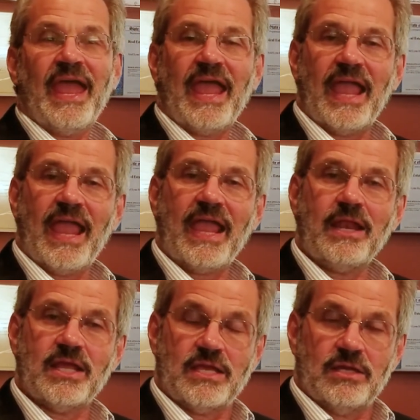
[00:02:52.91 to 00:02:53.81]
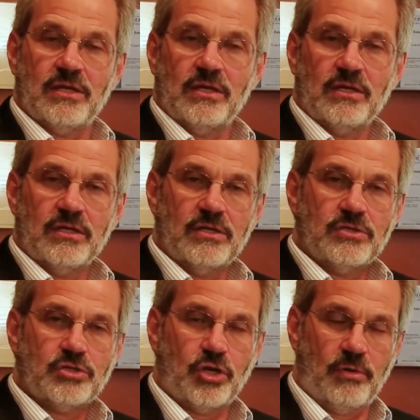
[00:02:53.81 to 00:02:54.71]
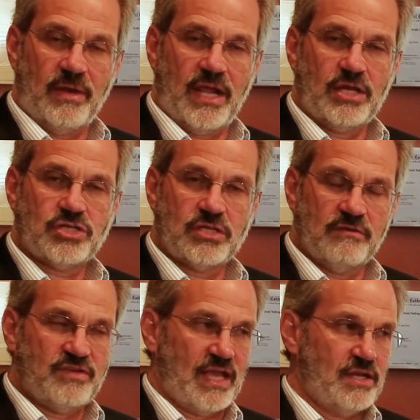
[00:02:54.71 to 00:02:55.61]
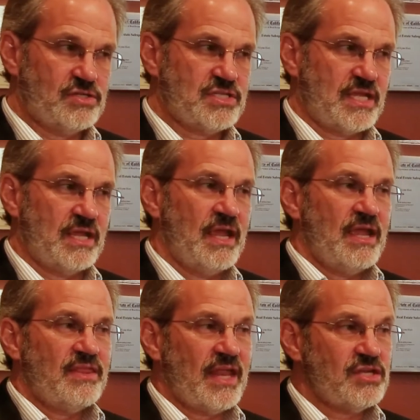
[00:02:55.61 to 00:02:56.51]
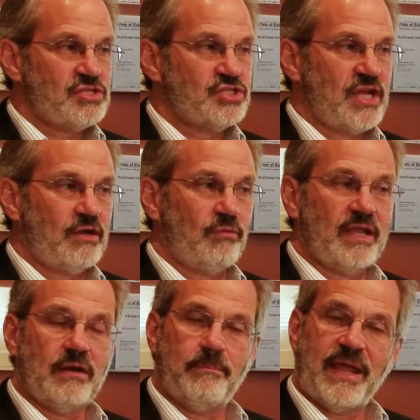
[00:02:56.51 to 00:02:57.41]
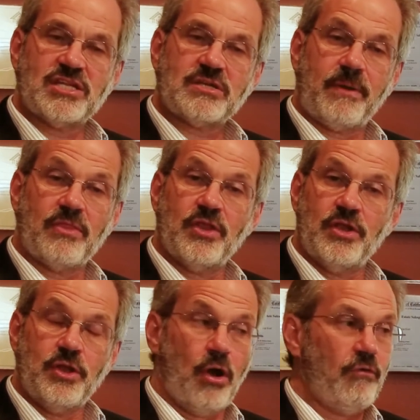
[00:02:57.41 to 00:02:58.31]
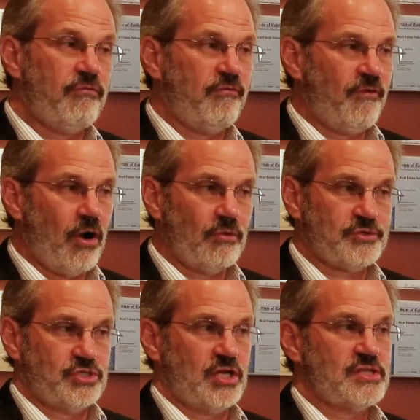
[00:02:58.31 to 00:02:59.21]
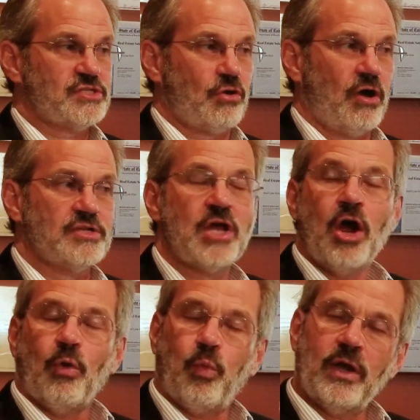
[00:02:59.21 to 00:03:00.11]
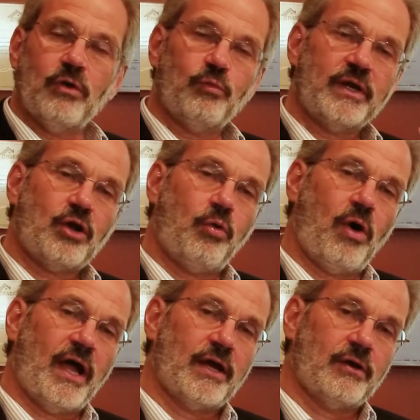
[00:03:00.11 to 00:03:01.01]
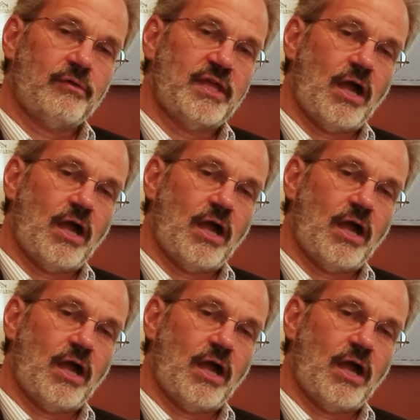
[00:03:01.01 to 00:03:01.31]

Any termination of tenancy that is generated based upon the no fault just cause will require the